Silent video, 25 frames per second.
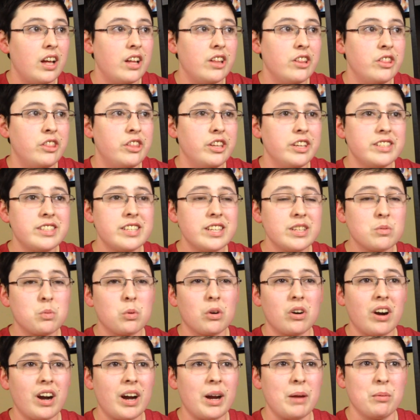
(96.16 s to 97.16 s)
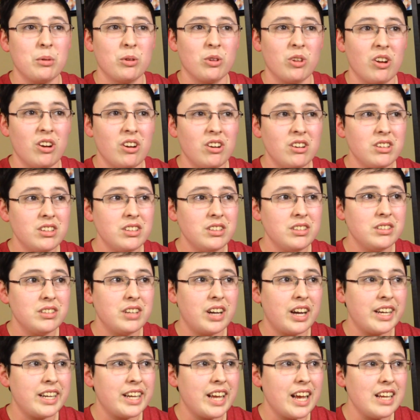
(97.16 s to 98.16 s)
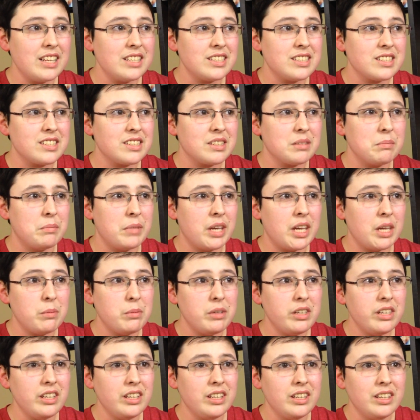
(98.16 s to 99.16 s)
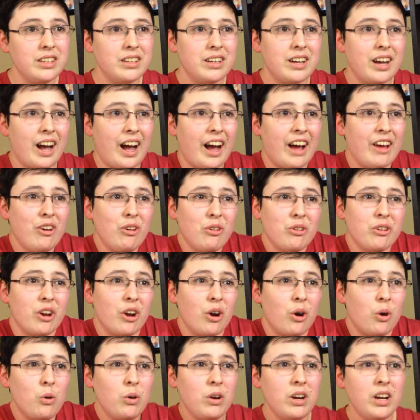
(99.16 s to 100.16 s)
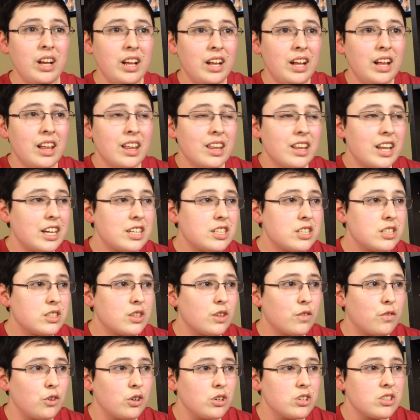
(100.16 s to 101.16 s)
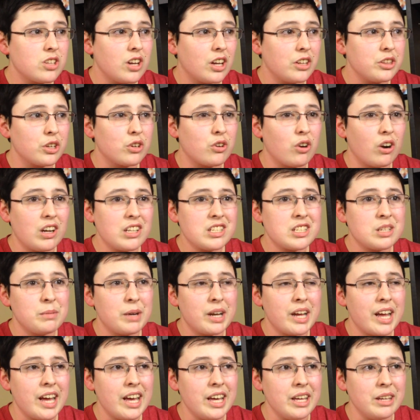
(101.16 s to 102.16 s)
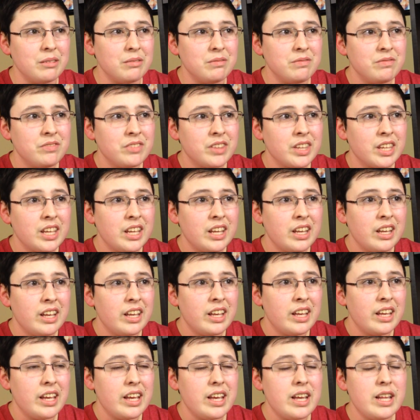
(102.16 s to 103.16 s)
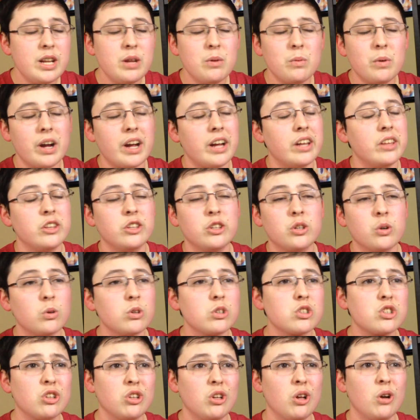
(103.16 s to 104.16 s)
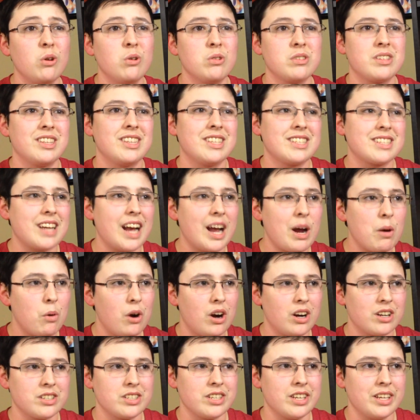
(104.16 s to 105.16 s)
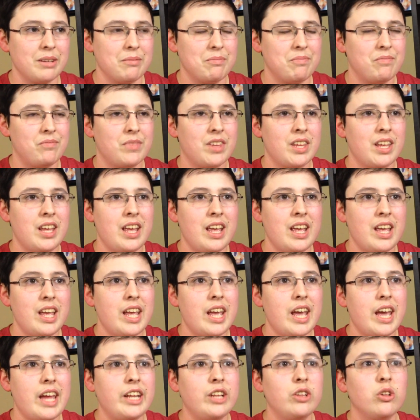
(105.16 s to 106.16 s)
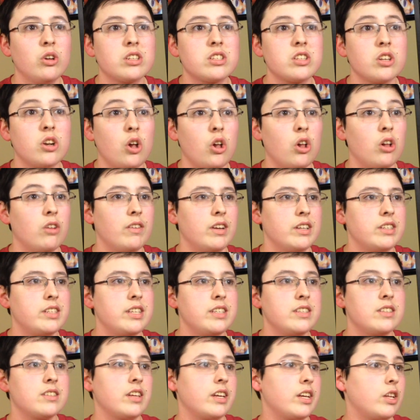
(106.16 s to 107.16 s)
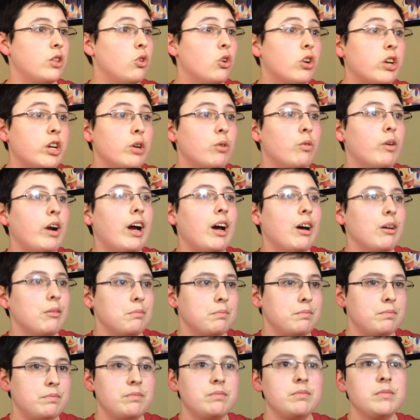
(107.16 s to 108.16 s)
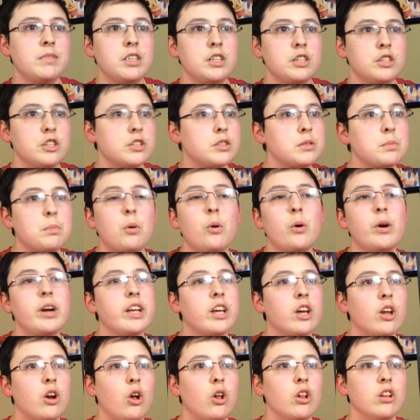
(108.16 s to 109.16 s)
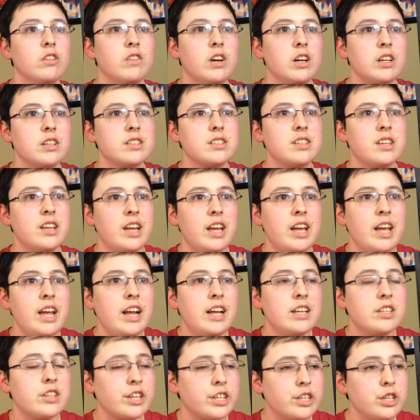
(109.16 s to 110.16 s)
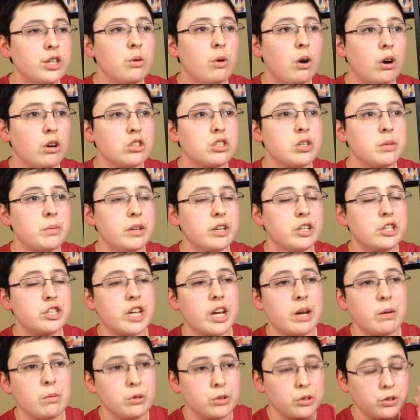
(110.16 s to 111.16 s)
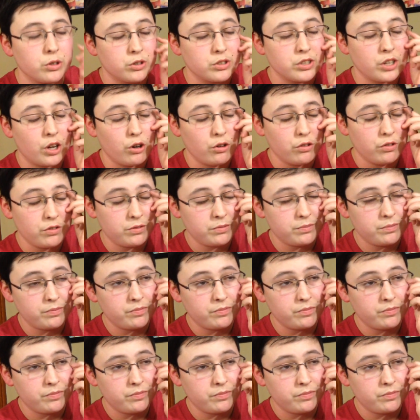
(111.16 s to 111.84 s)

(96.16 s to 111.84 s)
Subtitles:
This is where I belong, I guess? Maybe? I don't know. That's just the first thought that crossed in my head. Anyway, the door's closed and this guy walks in. And he looks at all of us. He's like looking around. Just pointing at all of us. He's like, you all should be ashamed of yourself.